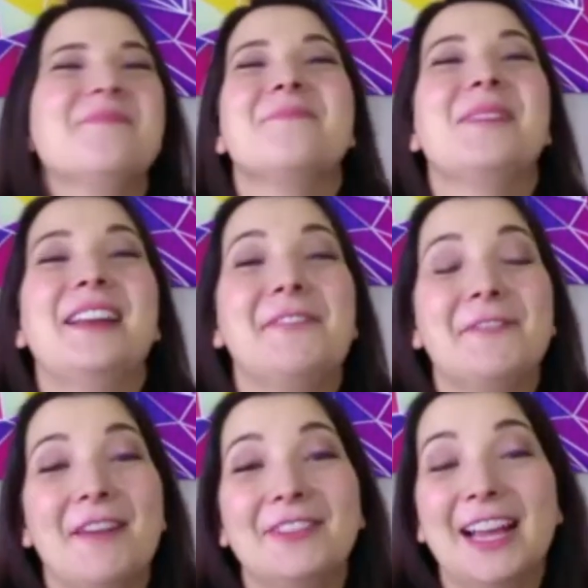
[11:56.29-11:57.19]
But if you've
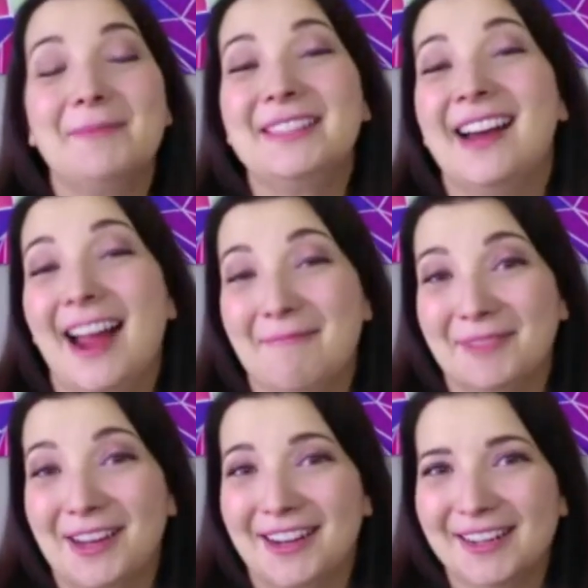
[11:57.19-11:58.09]
ever kept a time
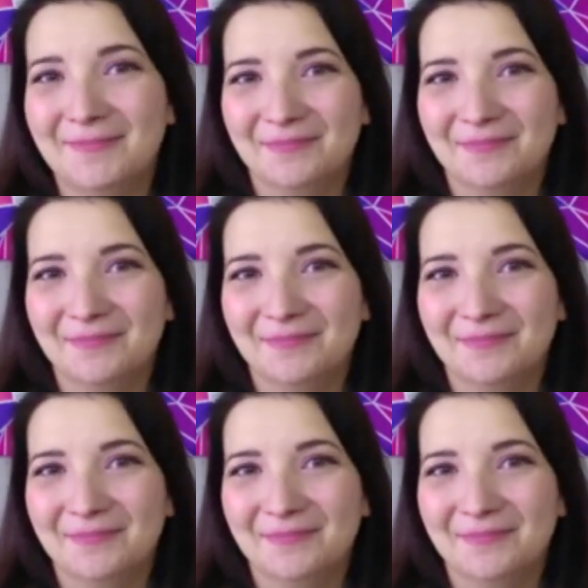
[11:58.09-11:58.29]
log,